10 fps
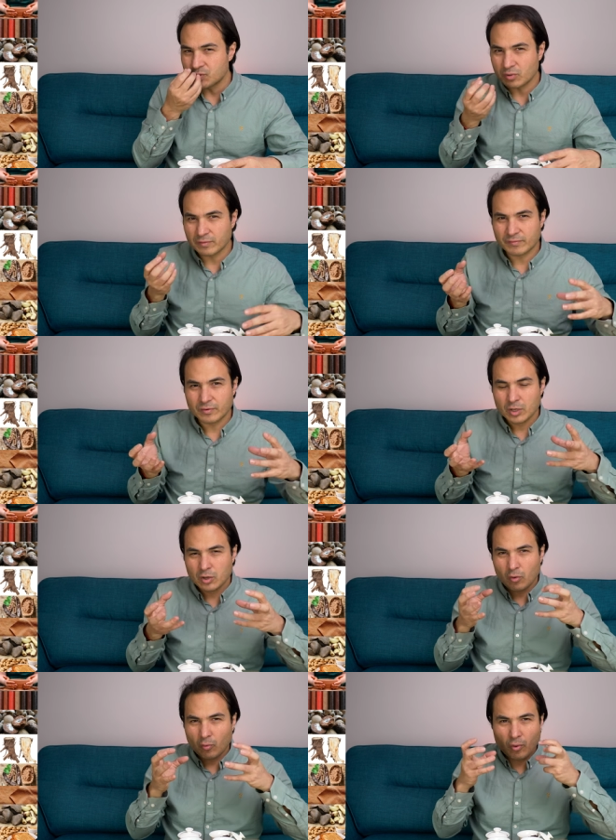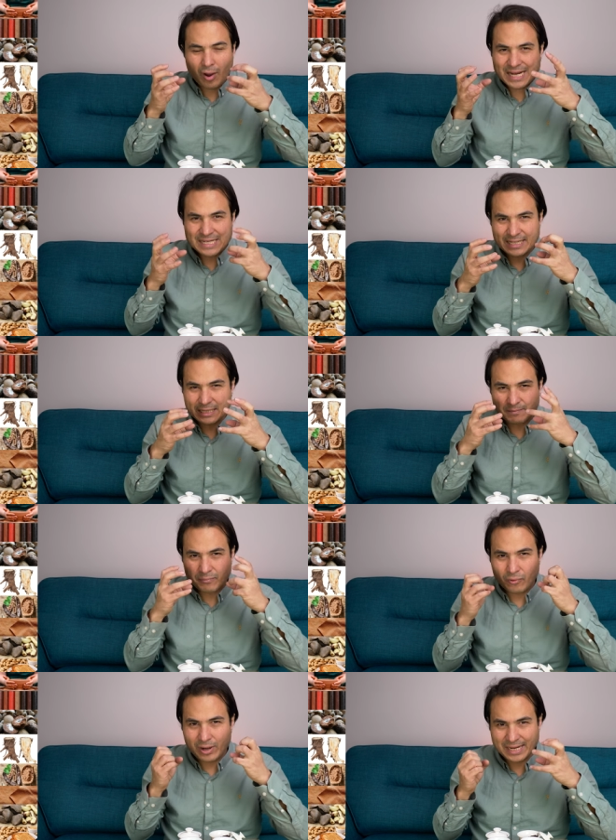sort of rising
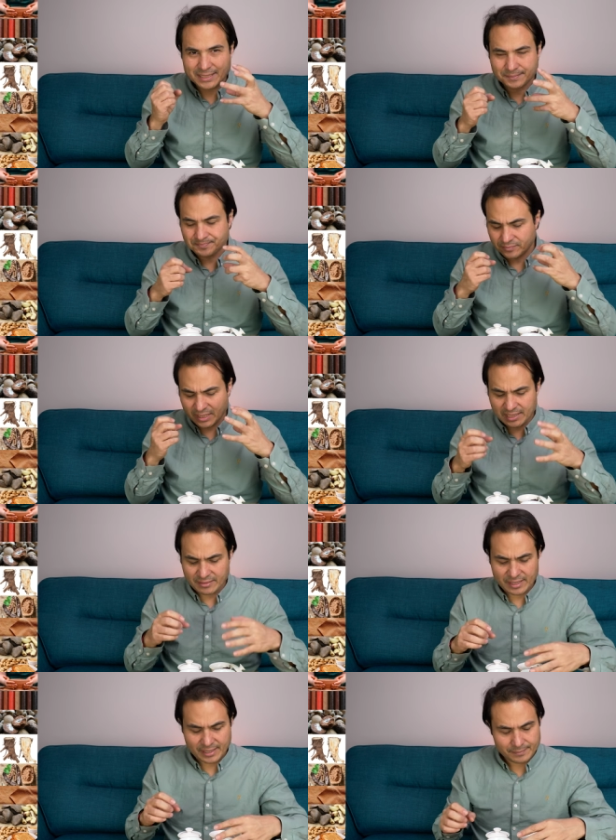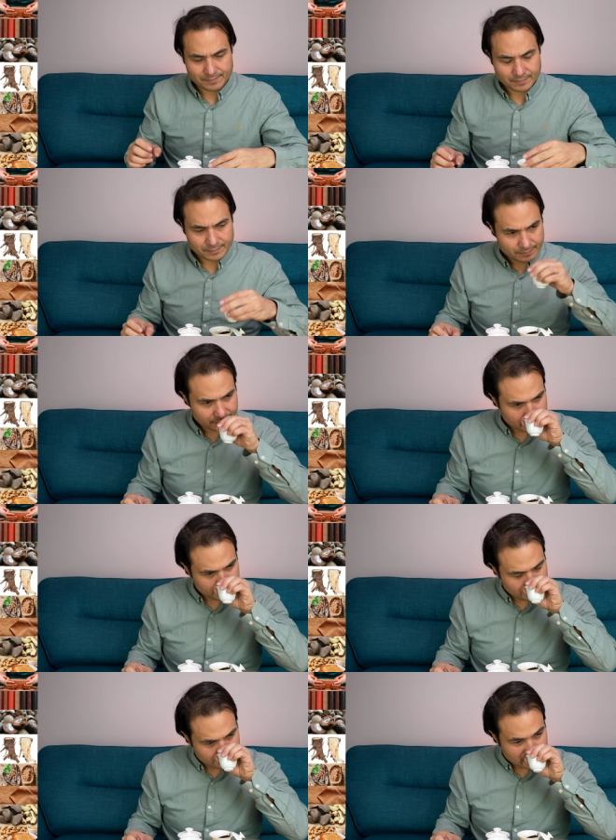bread in there.
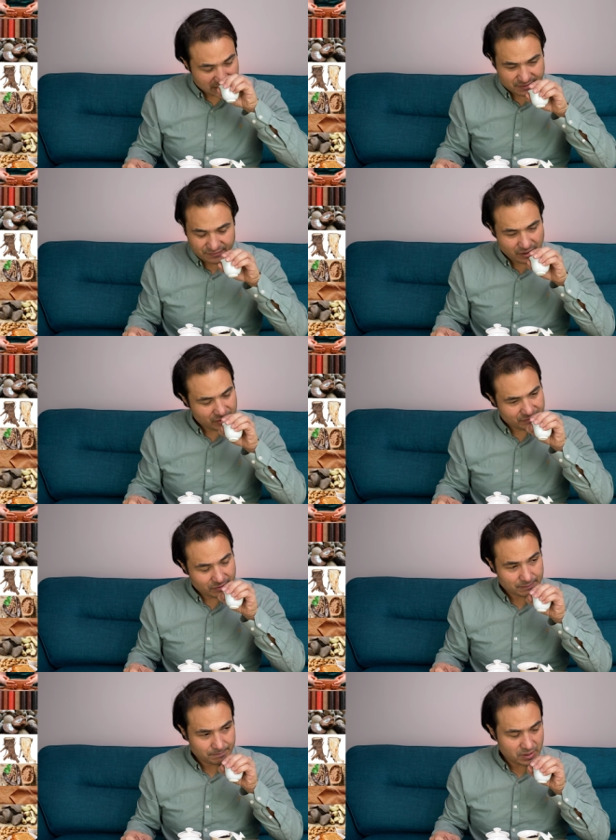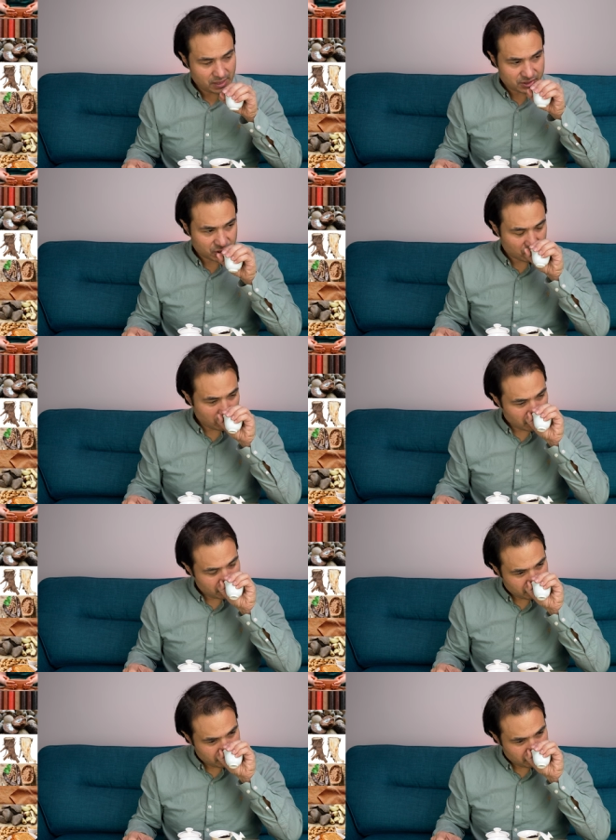It's very, very uh, strong.